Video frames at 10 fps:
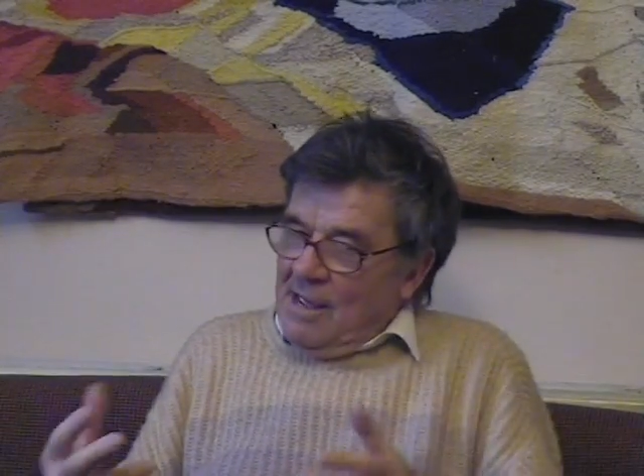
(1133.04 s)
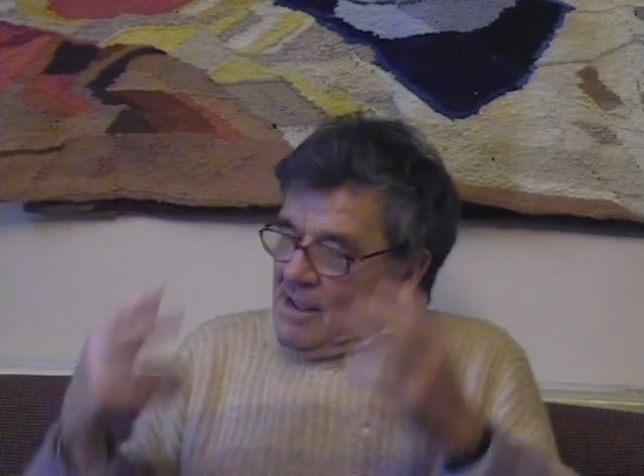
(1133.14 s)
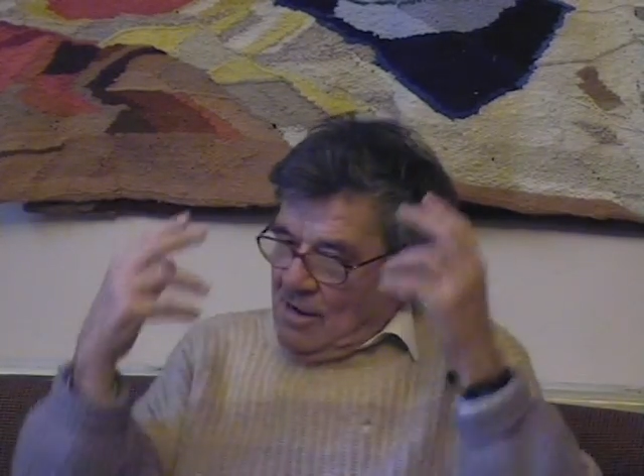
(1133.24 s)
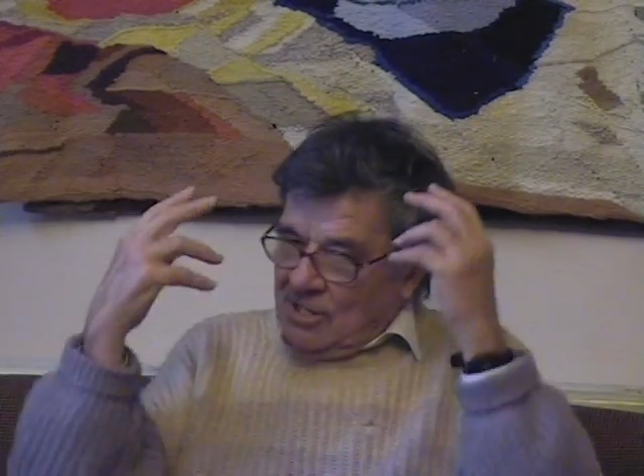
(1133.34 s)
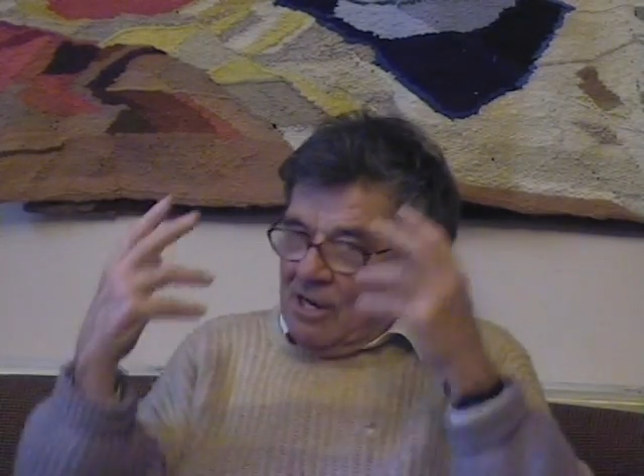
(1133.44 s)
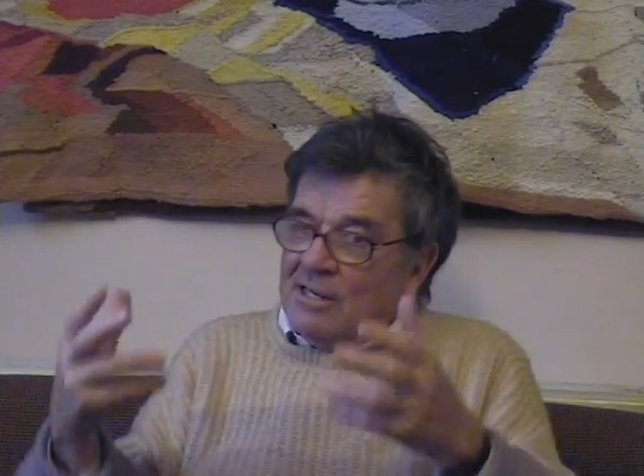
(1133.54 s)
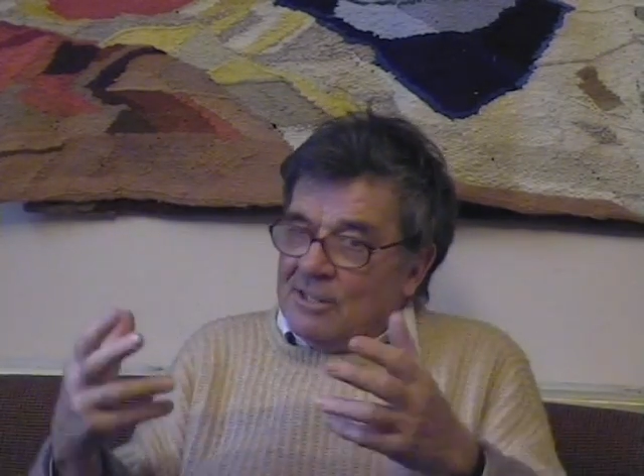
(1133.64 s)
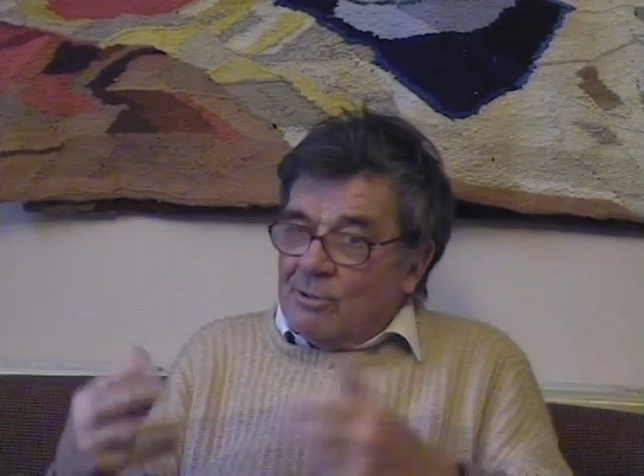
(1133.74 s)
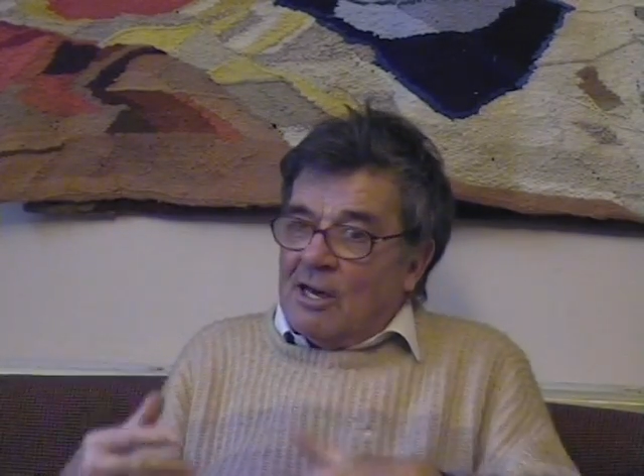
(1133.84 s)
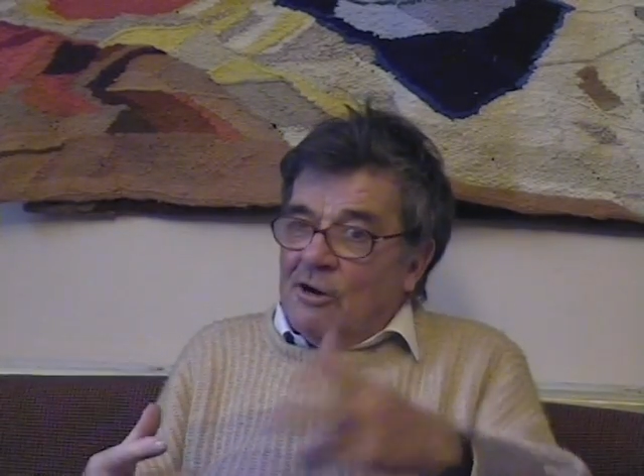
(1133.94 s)
turn
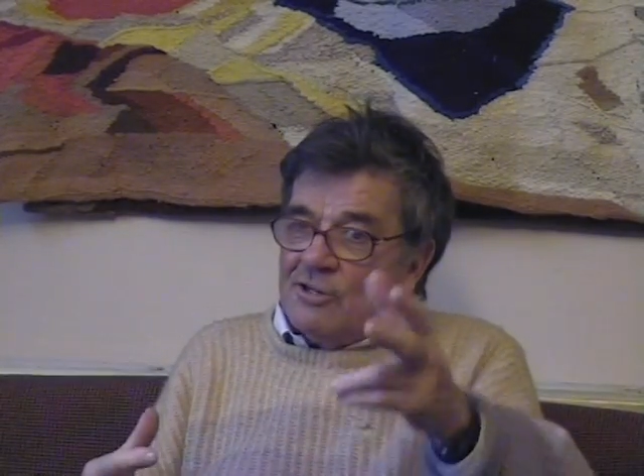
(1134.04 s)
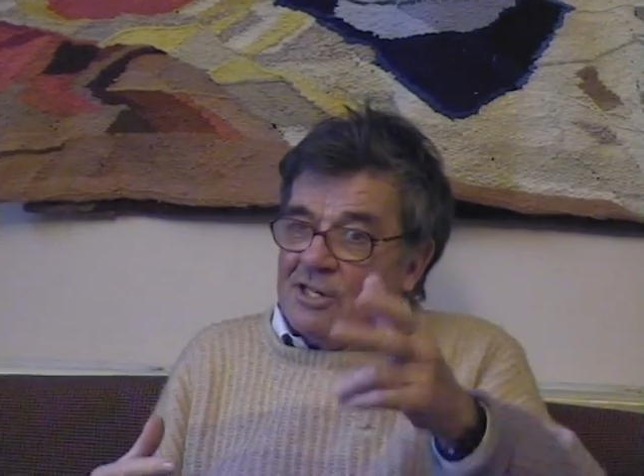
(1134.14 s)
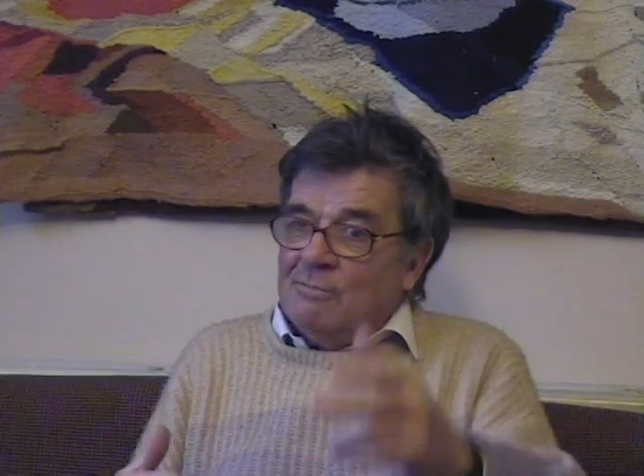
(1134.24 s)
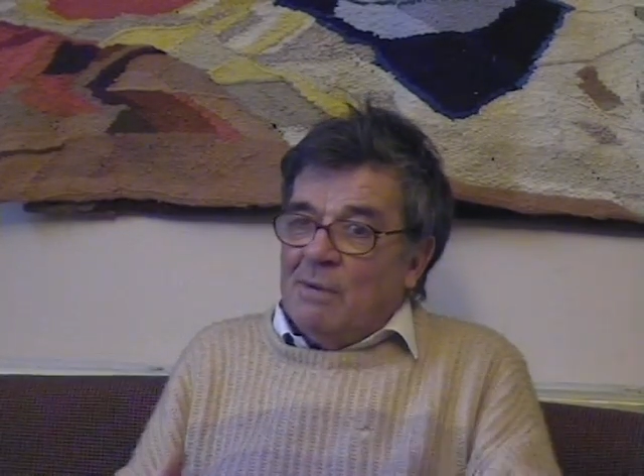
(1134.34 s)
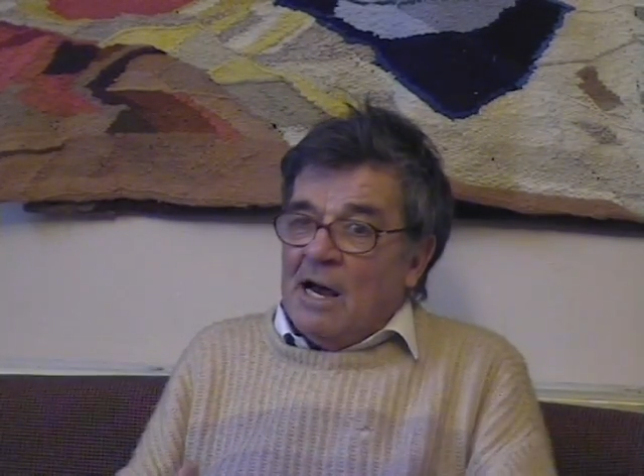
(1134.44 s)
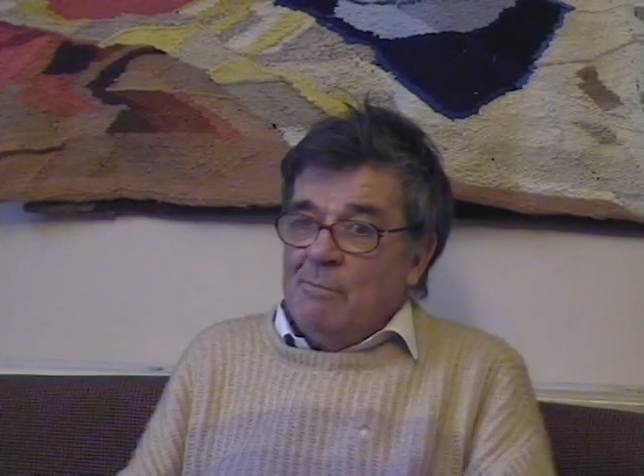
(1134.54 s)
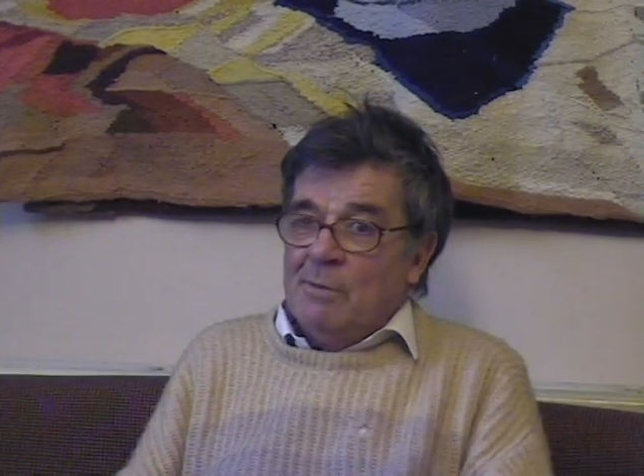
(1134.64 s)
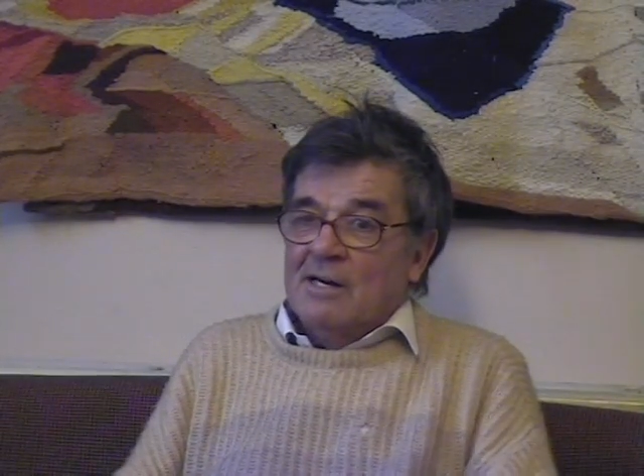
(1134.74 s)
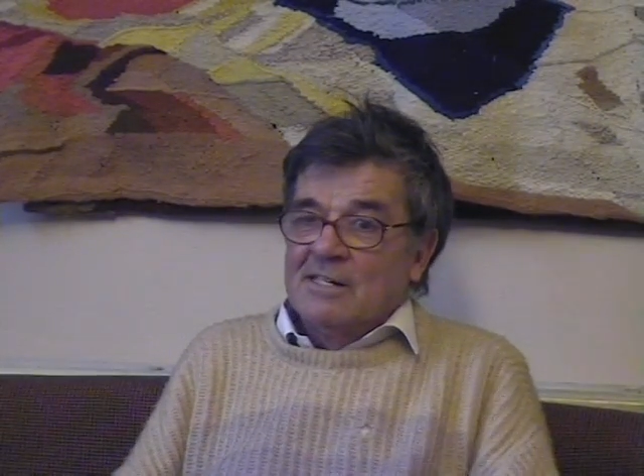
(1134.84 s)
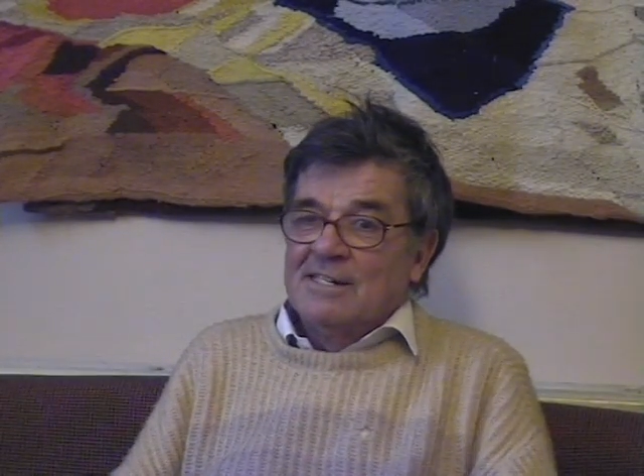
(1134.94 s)
into a ghost and
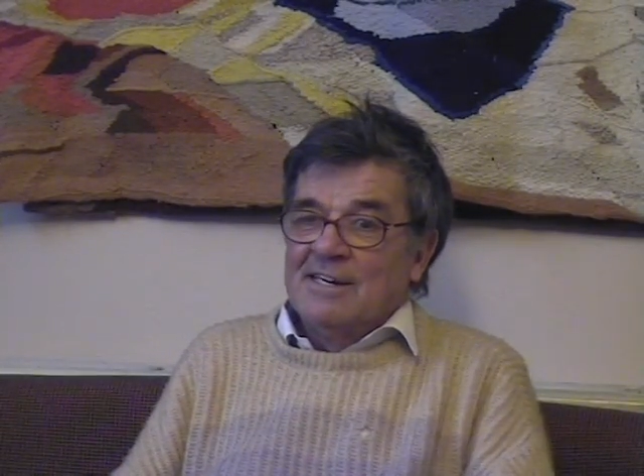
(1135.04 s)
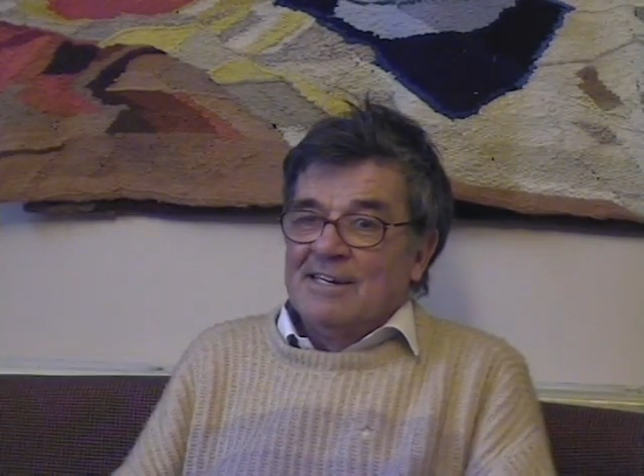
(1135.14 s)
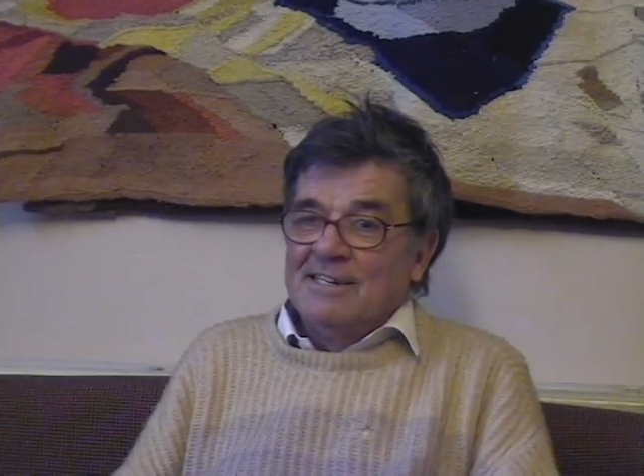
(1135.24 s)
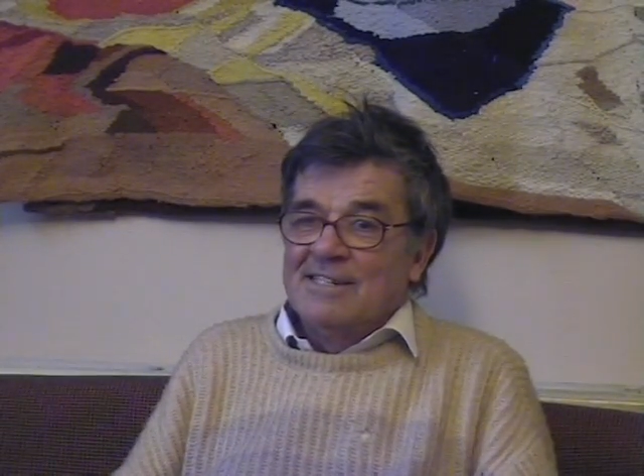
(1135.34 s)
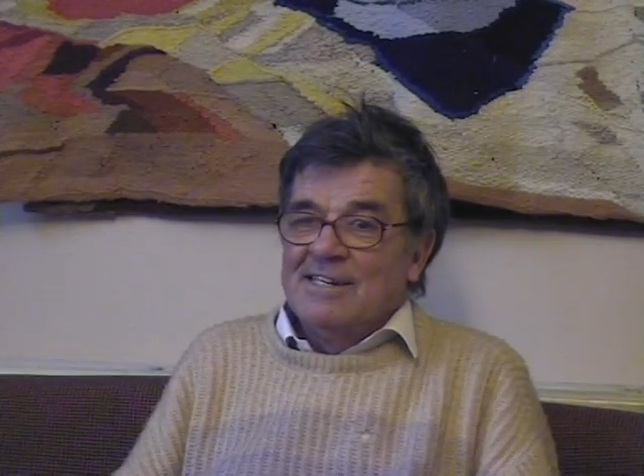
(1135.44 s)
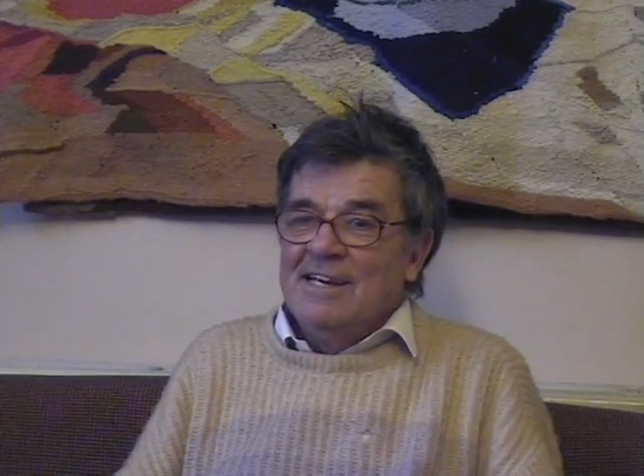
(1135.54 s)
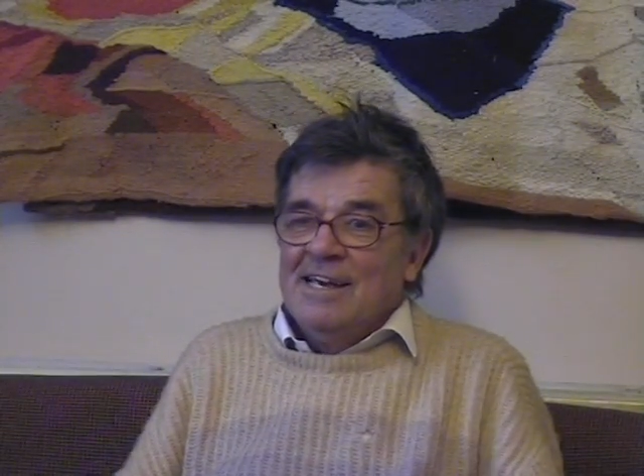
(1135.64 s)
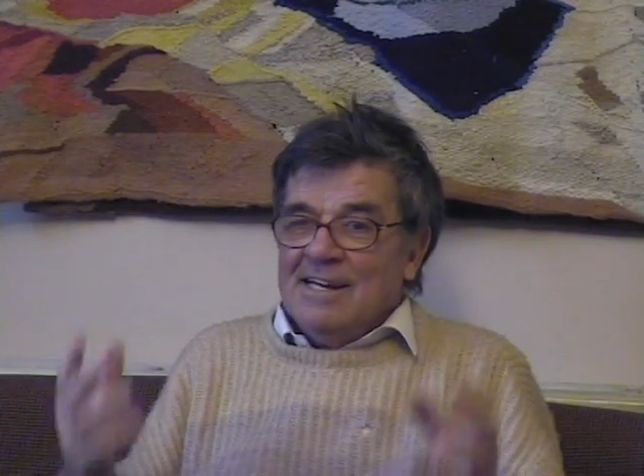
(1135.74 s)
bypass her, you see.